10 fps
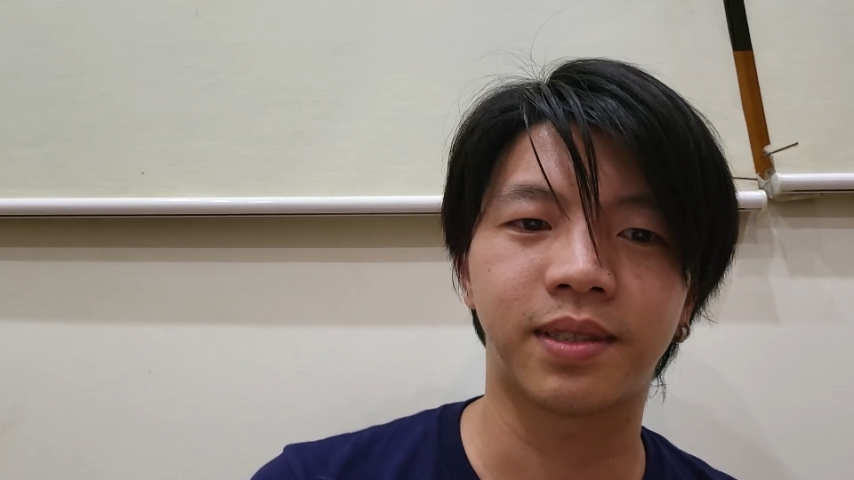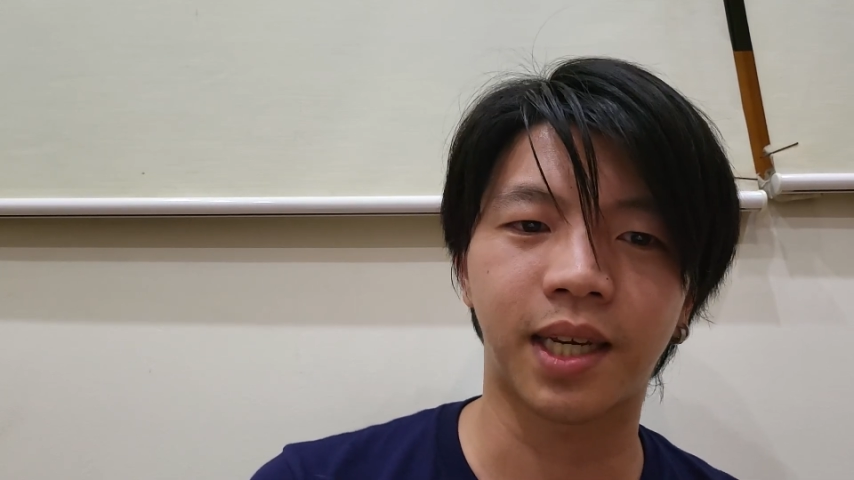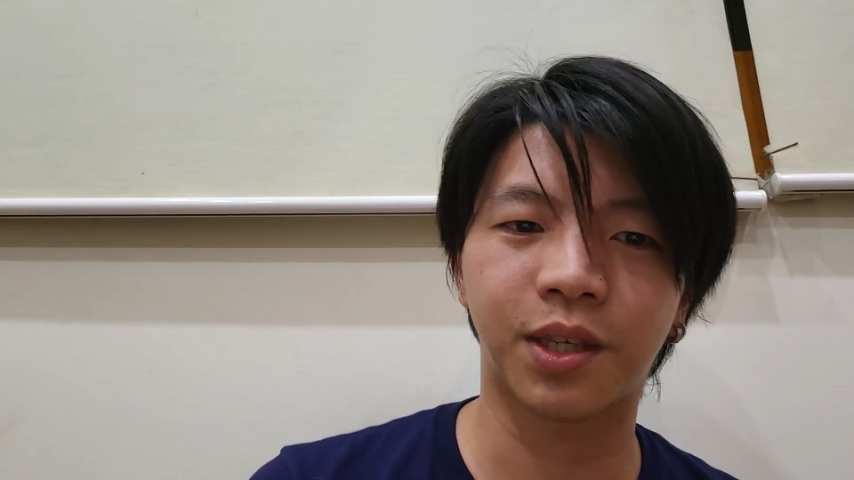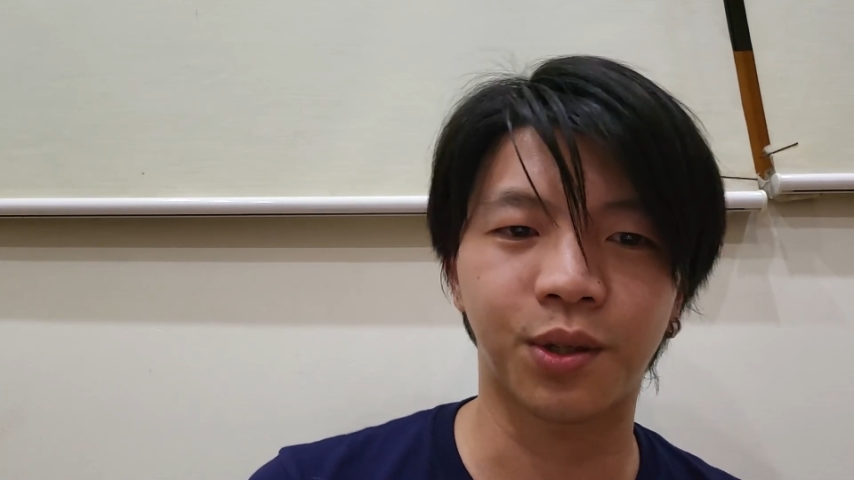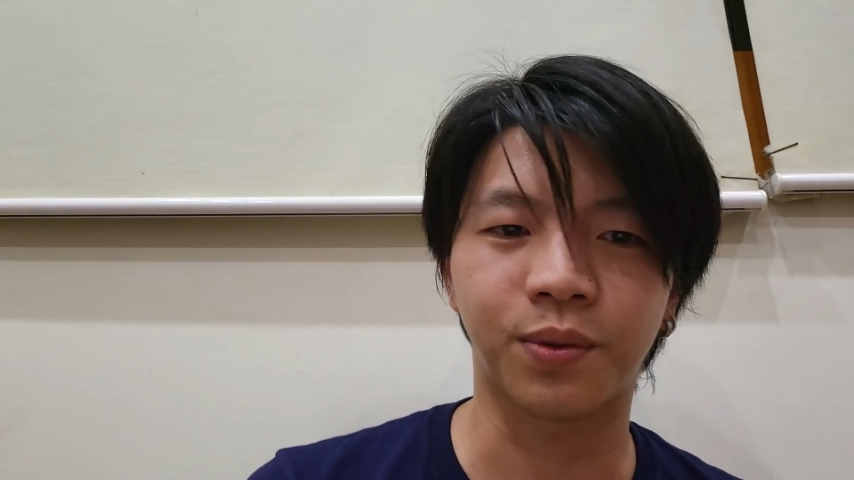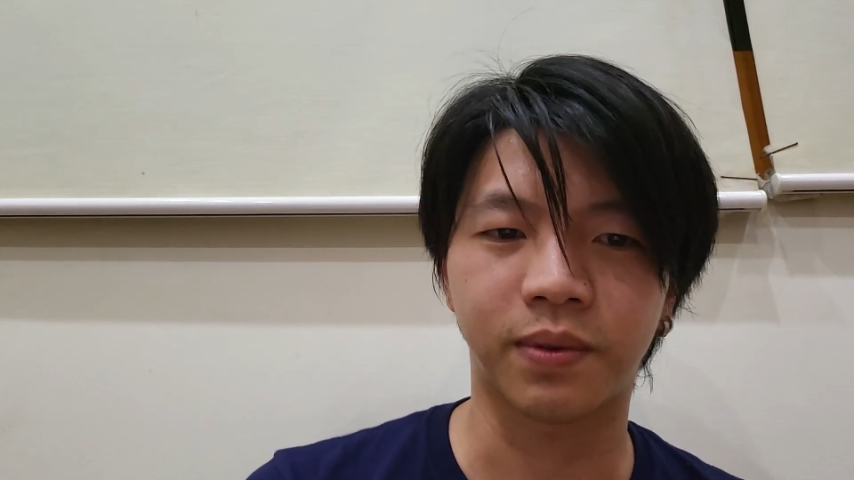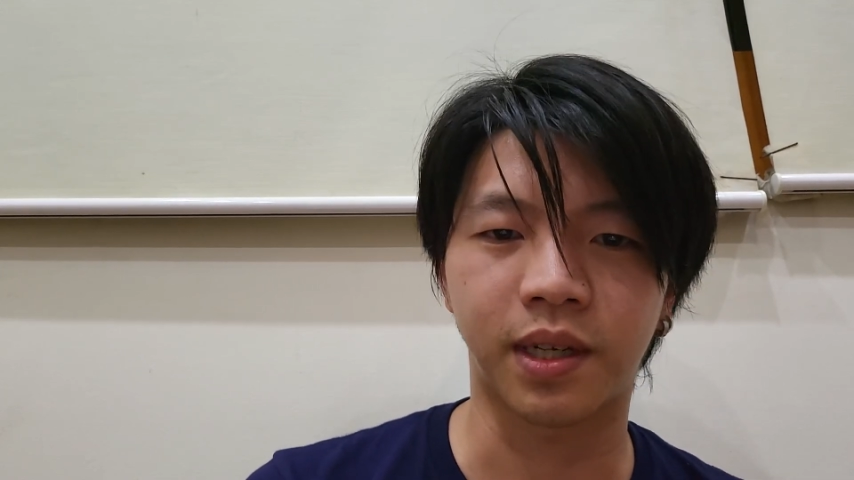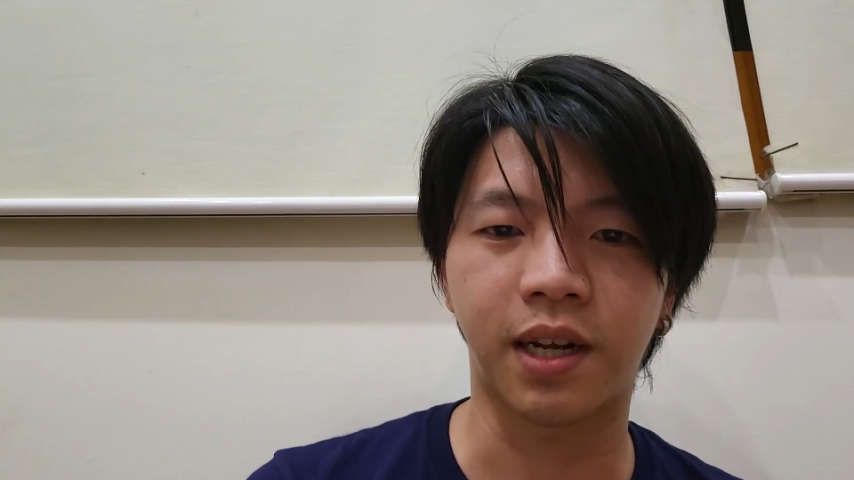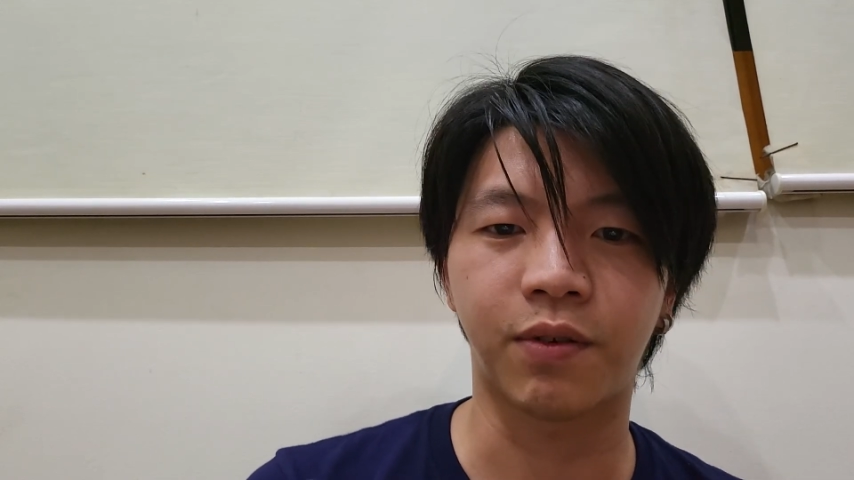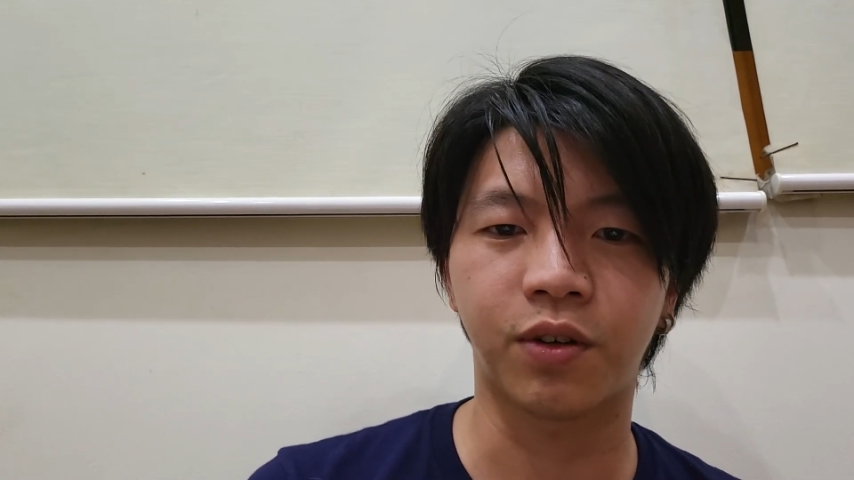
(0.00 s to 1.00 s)
Thank you
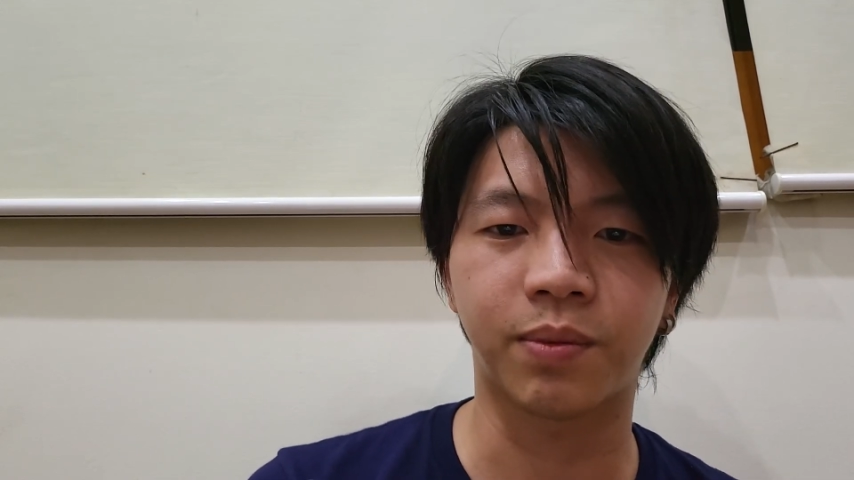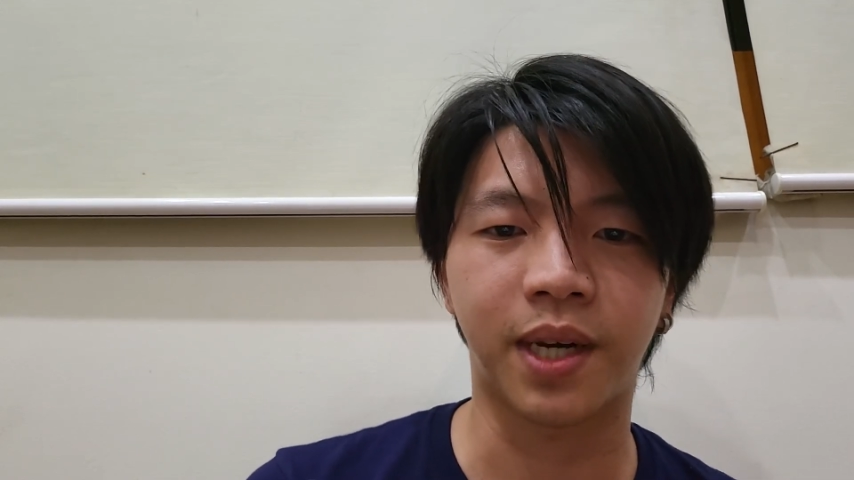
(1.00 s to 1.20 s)
and have all the best.